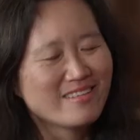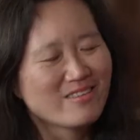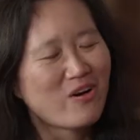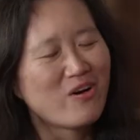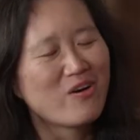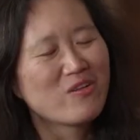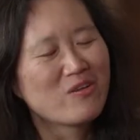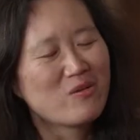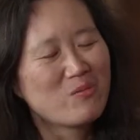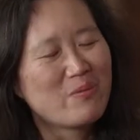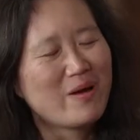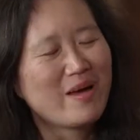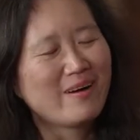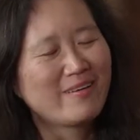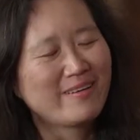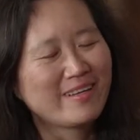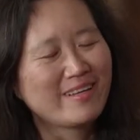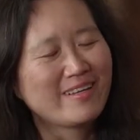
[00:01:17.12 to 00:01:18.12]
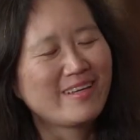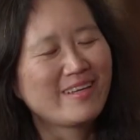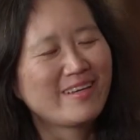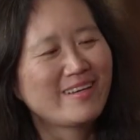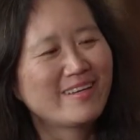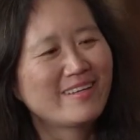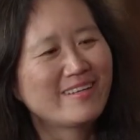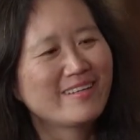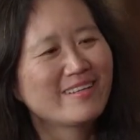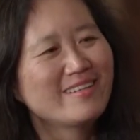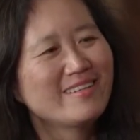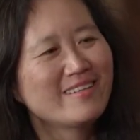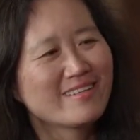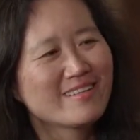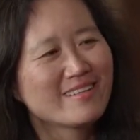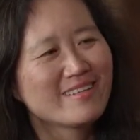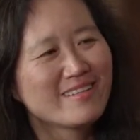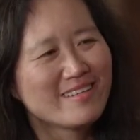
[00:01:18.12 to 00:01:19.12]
all about, again, just